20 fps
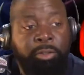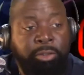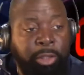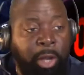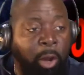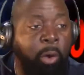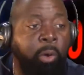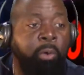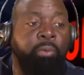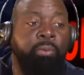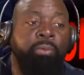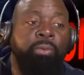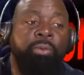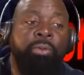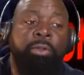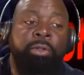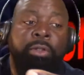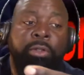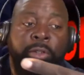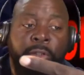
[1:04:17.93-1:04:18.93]
Don't
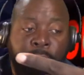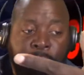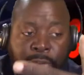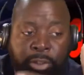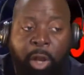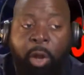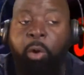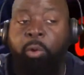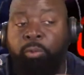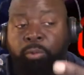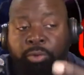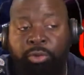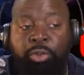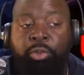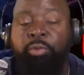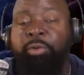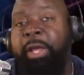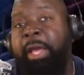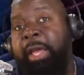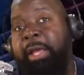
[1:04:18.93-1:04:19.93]

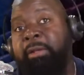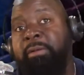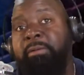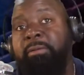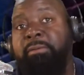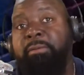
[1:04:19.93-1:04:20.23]
do that.